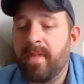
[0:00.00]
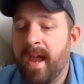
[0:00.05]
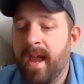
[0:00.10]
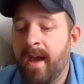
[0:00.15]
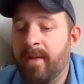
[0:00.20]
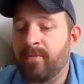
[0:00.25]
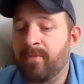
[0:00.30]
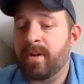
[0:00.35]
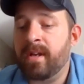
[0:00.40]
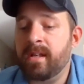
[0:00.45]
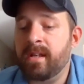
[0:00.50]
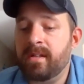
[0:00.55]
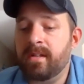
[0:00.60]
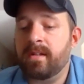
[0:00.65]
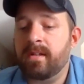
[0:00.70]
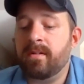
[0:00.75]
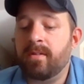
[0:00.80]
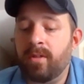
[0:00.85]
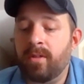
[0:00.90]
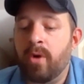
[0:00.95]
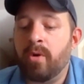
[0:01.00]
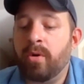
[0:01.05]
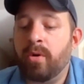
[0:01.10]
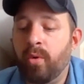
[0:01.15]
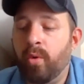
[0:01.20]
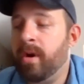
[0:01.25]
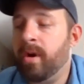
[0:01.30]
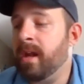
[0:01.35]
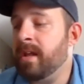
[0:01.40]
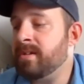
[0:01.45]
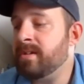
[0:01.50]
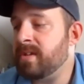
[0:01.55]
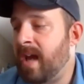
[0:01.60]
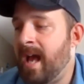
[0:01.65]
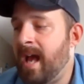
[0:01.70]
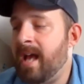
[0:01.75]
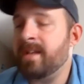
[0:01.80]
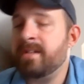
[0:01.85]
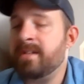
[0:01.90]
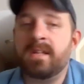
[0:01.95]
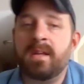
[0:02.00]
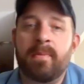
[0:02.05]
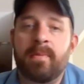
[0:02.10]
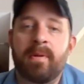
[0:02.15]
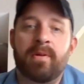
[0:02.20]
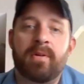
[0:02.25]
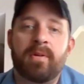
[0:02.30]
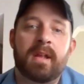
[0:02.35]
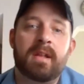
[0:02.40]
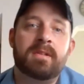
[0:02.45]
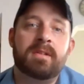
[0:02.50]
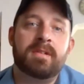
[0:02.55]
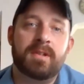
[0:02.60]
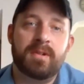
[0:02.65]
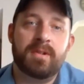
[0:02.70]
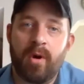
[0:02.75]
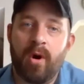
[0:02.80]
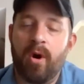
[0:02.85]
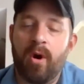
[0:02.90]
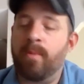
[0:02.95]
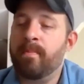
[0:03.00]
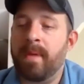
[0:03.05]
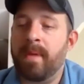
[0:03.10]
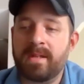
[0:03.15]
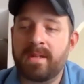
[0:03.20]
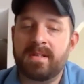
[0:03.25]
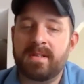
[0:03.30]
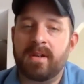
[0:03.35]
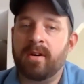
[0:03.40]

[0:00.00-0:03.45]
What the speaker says: Every local ordinance has the ability to do a home-based